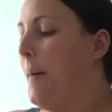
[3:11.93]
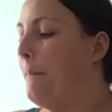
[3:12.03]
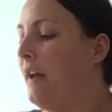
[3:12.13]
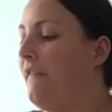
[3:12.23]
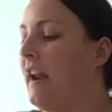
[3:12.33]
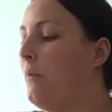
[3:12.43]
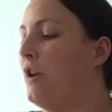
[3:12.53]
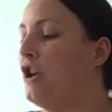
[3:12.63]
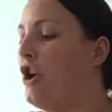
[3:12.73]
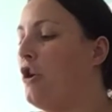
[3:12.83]
But if
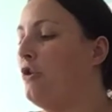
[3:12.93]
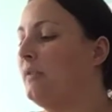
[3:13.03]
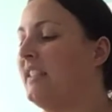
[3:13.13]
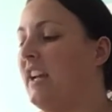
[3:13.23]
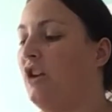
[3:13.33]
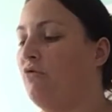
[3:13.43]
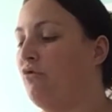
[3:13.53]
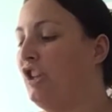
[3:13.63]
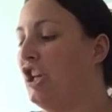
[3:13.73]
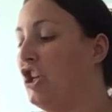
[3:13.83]
anyone knows like a
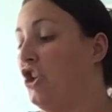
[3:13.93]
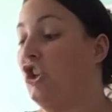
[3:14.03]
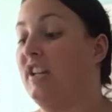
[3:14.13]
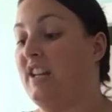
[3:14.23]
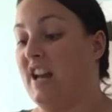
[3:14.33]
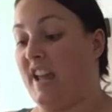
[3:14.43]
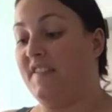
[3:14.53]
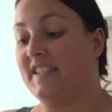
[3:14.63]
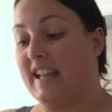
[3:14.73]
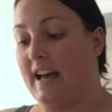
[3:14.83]
really good knife
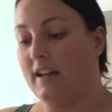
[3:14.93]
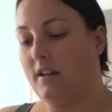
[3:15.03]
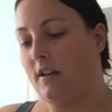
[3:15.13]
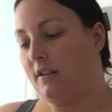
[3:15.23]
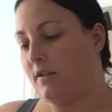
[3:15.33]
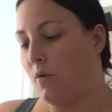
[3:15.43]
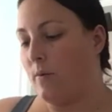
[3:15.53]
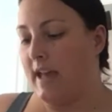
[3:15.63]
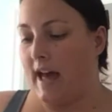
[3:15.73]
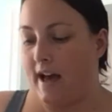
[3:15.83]
set, so
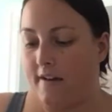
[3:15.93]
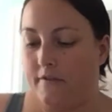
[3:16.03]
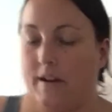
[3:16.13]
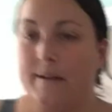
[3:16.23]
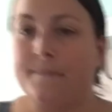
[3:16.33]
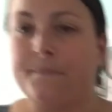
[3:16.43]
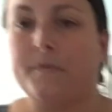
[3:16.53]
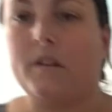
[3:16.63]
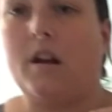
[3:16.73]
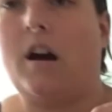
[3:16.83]
we have
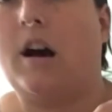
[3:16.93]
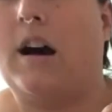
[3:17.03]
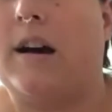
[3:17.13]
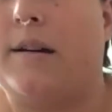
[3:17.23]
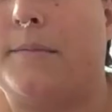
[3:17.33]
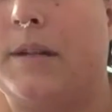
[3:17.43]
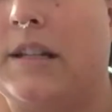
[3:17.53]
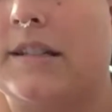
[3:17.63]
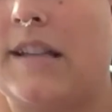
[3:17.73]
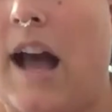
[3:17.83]

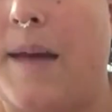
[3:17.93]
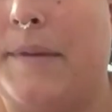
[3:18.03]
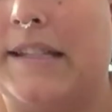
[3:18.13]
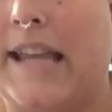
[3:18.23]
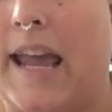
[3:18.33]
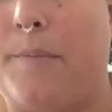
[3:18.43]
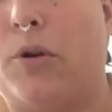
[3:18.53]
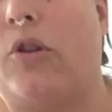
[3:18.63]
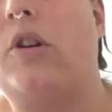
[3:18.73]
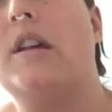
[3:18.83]
Time and
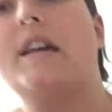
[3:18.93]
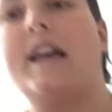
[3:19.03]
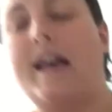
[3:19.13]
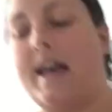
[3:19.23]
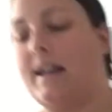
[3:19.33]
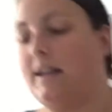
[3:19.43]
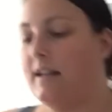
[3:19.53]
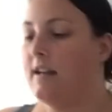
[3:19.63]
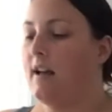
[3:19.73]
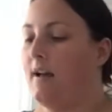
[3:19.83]
Table, and
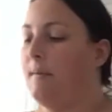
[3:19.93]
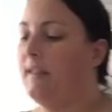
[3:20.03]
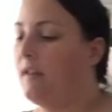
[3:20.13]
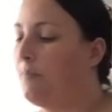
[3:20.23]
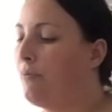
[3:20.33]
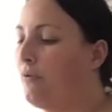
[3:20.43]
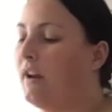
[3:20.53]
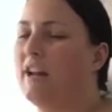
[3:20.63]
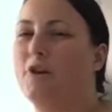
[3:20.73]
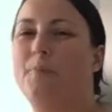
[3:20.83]
I mean they're
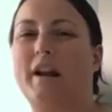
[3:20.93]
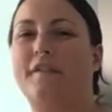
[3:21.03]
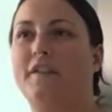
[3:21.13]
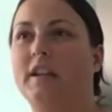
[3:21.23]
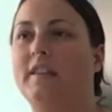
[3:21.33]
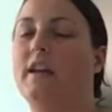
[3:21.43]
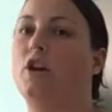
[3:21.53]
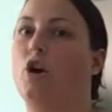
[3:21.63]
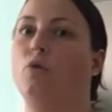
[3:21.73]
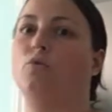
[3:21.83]
pretty good, but I feel like
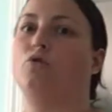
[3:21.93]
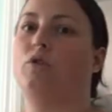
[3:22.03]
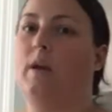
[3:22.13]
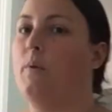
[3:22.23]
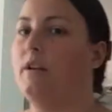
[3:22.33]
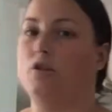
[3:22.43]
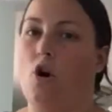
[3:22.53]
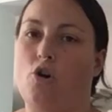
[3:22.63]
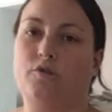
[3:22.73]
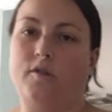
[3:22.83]
they went
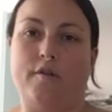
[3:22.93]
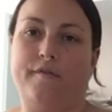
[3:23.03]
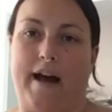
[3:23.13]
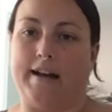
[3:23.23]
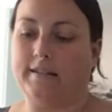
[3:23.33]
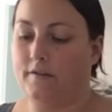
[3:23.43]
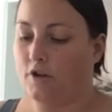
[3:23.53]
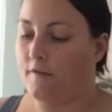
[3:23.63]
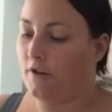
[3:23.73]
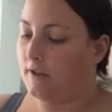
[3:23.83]
dull so fast after
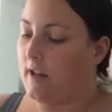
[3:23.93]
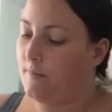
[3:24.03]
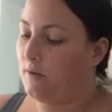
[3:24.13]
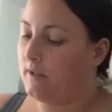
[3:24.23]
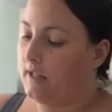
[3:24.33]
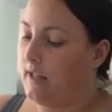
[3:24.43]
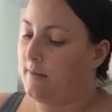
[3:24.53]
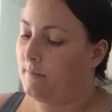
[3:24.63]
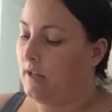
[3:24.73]
our first time using them.